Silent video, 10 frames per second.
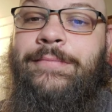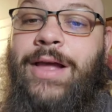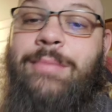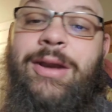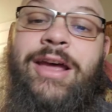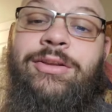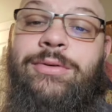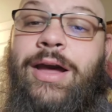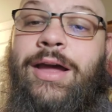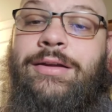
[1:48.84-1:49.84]
I'm an IU
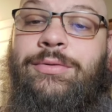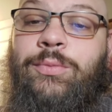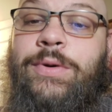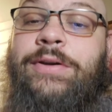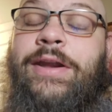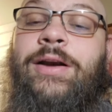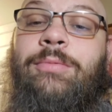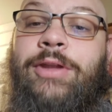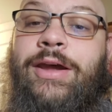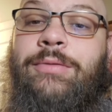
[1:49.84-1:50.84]
guy. We're
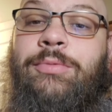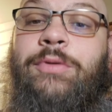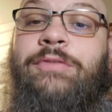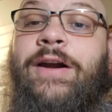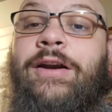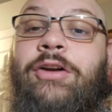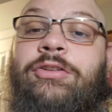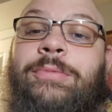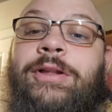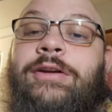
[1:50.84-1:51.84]
terrible now, but we fired
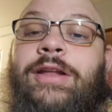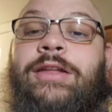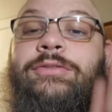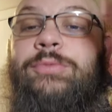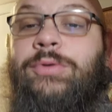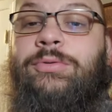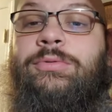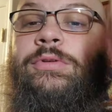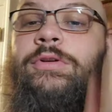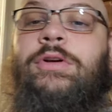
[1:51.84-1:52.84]
Archie Miller today. So woohoo!
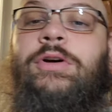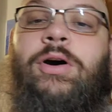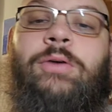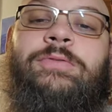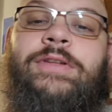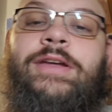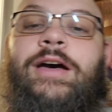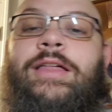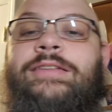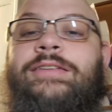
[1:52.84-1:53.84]
Hopefully
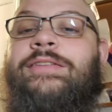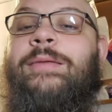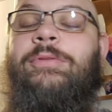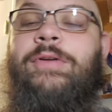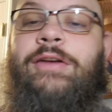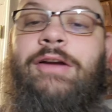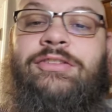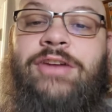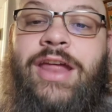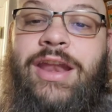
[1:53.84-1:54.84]
uh, that's a step in the right
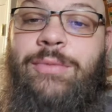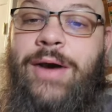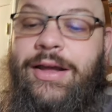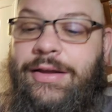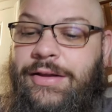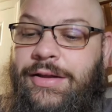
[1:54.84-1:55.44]
direction. Anyway,